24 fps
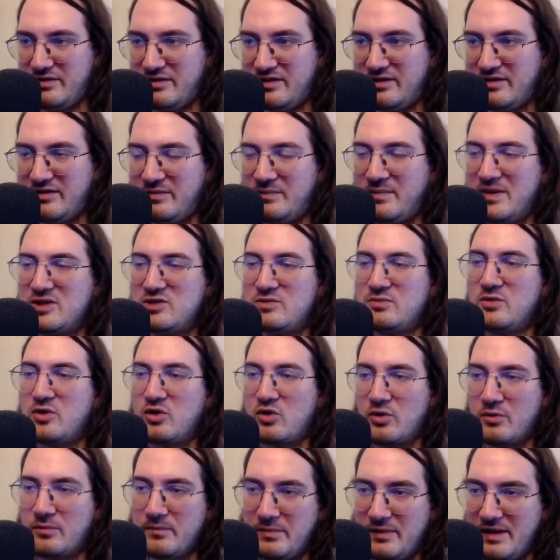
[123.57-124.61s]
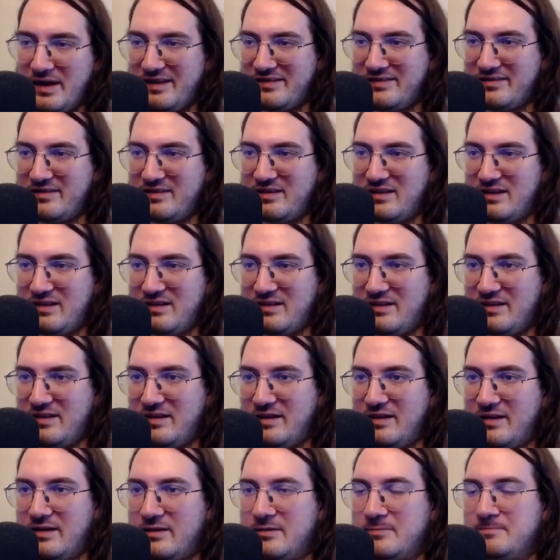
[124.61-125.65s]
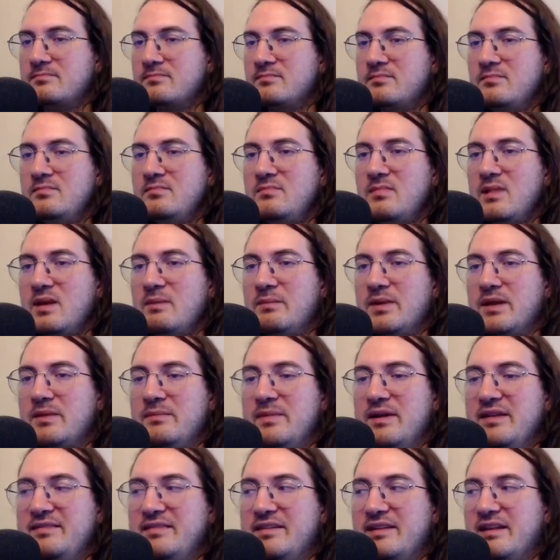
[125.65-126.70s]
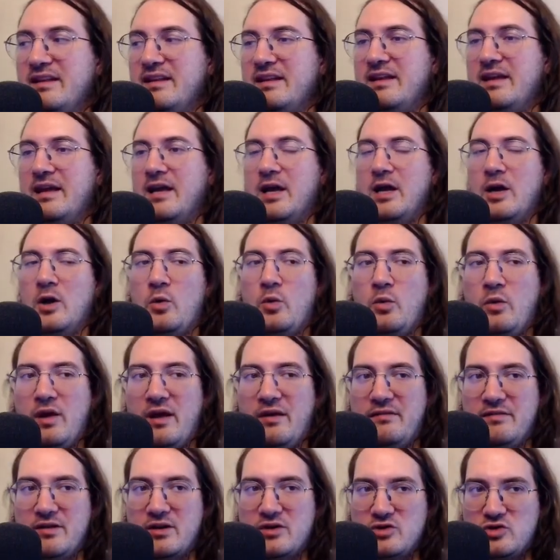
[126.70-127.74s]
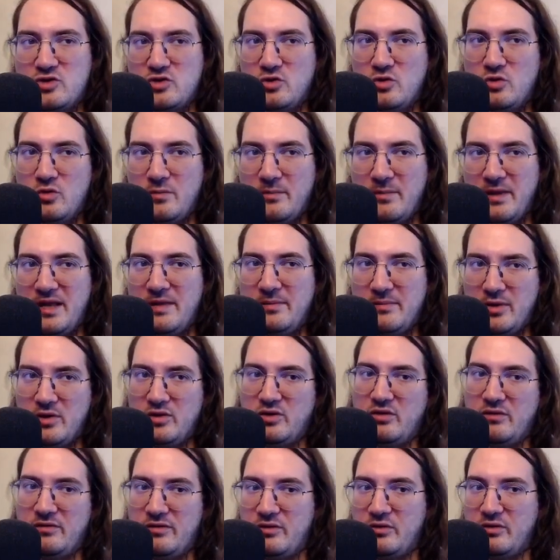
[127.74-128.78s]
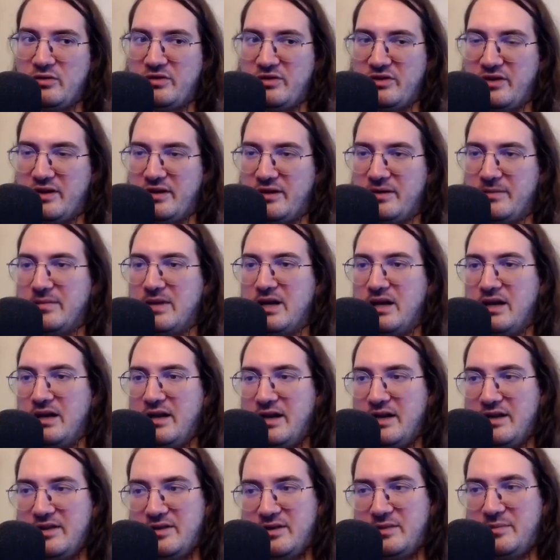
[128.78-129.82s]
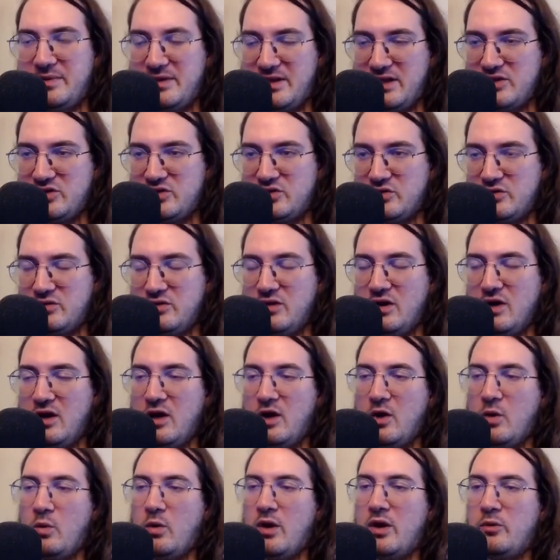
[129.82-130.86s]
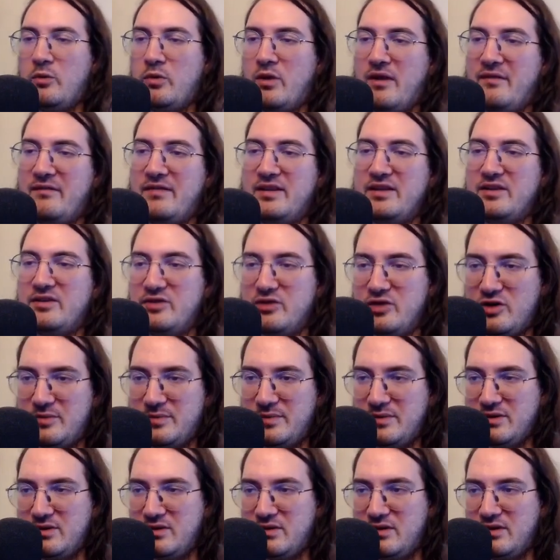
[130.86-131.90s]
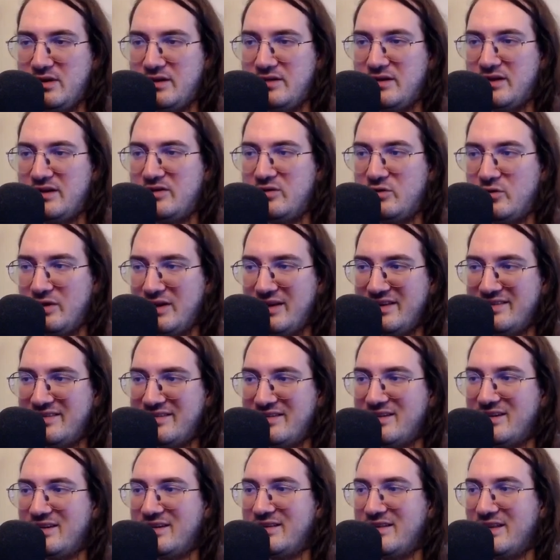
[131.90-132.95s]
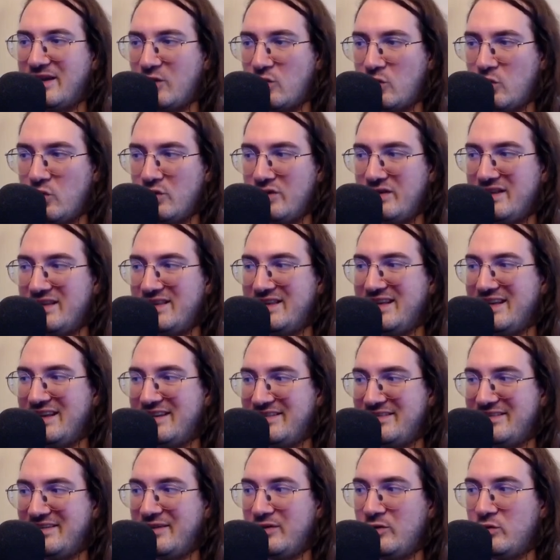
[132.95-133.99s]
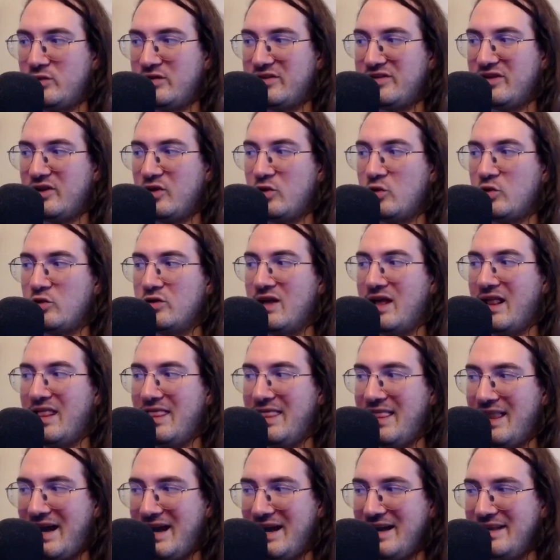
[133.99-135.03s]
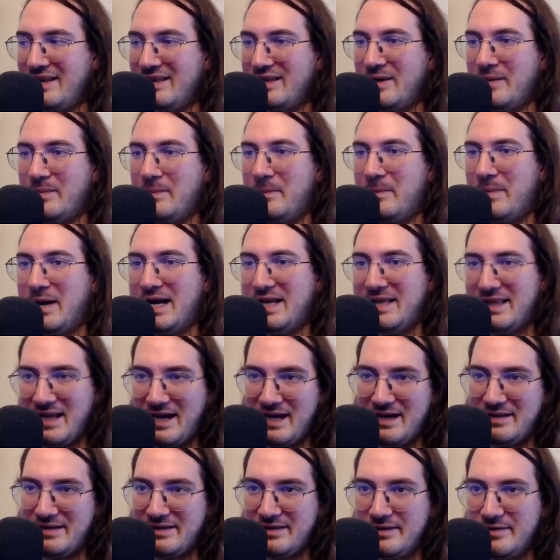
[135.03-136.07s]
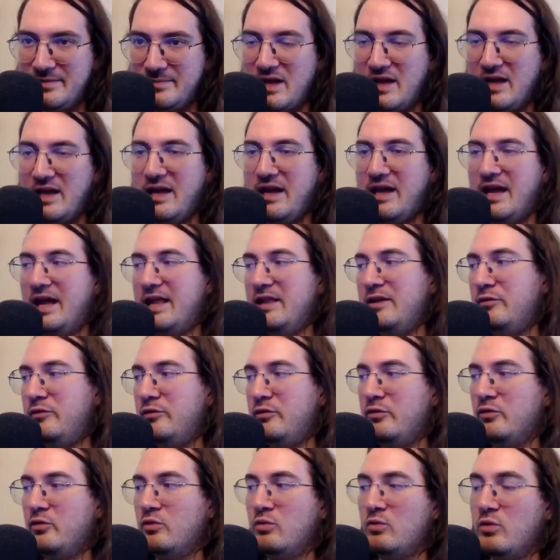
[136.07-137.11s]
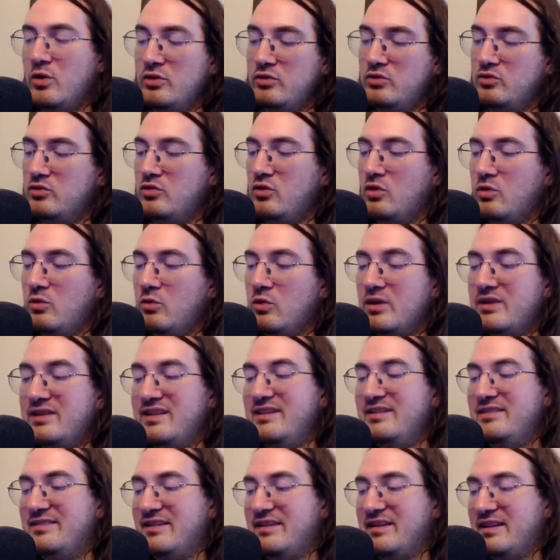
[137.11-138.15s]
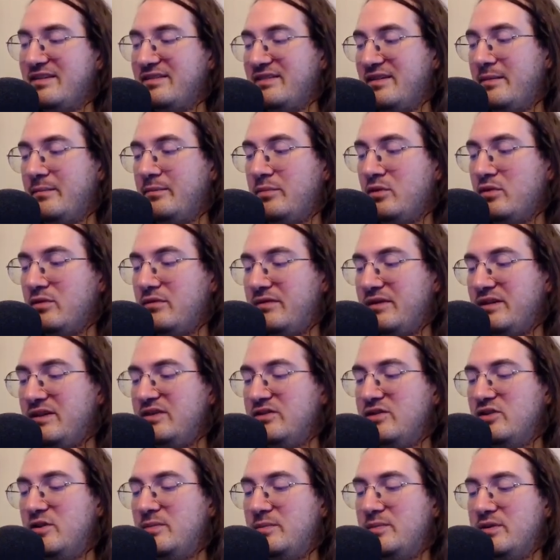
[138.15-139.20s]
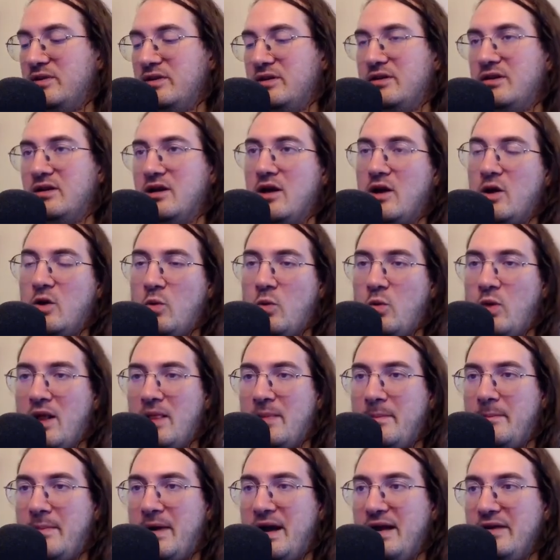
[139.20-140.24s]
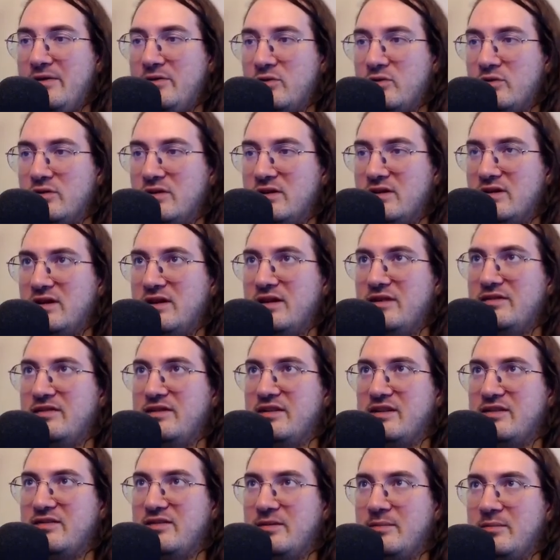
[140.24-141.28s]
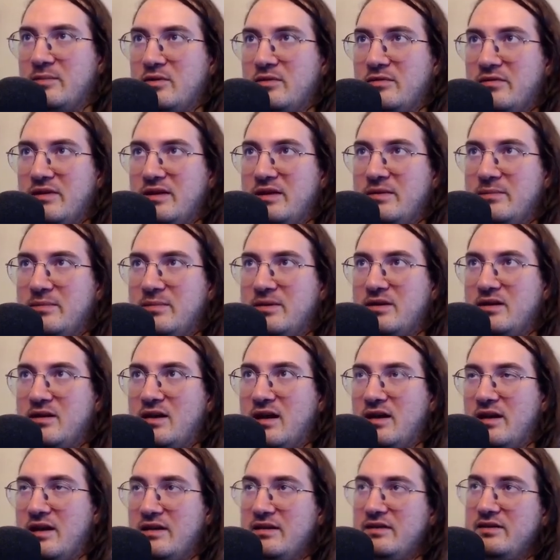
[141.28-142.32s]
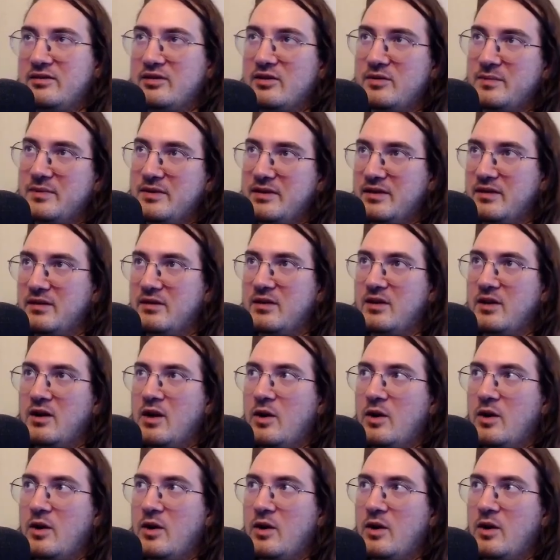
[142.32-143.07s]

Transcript: There's much more complexity in here. But basically, we have two main point of views here. Interpretation, where we have an interpreter that reads the code and executes the code line by line. And if you want to know what is an example of an interpreter, well, Python is an example of an interpreter.